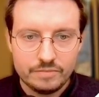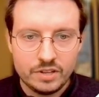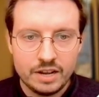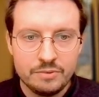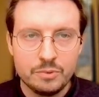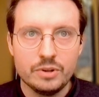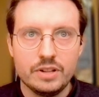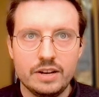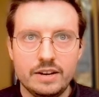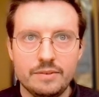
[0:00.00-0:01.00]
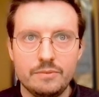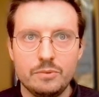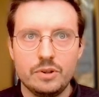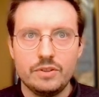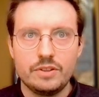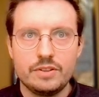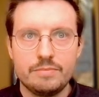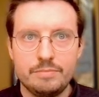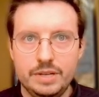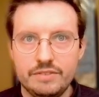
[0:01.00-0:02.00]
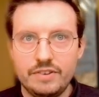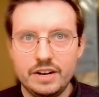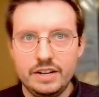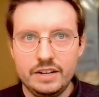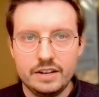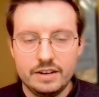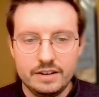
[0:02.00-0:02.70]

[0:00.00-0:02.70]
and we'll be defining